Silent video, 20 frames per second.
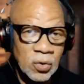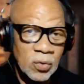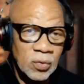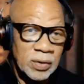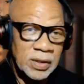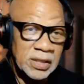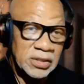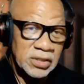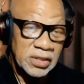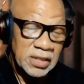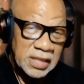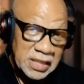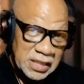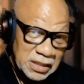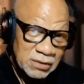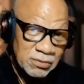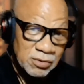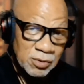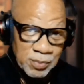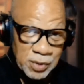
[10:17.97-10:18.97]
it's easy
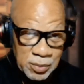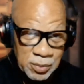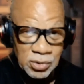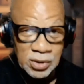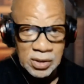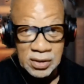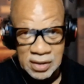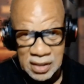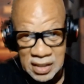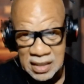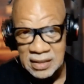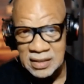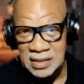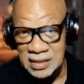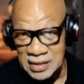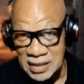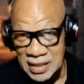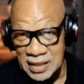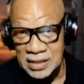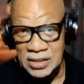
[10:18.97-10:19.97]
for people to think that
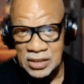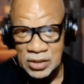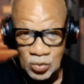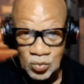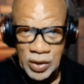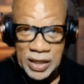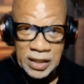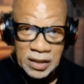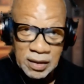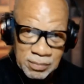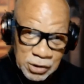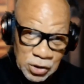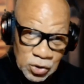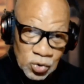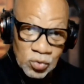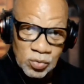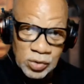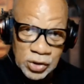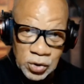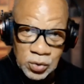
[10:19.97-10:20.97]
they can just wake up and do
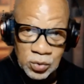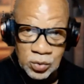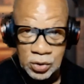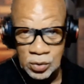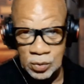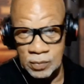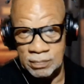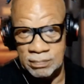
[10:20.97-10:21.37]
what you do.